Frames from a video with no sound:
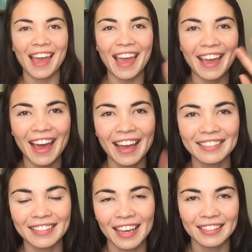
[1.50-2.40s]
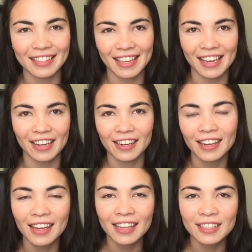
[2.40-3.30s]
Hey guys, Kelsey here.
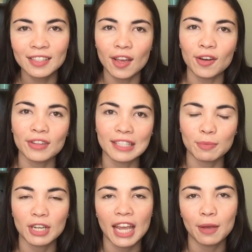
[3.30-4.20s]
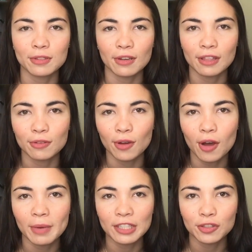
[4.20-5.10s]
So this morning I was going through all
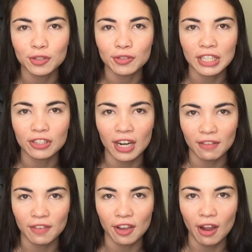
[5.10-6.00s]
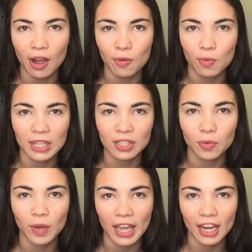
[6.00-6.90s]
my jewelry trying to figure out what to
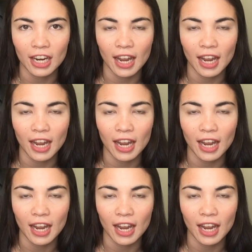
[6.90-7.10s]
wear,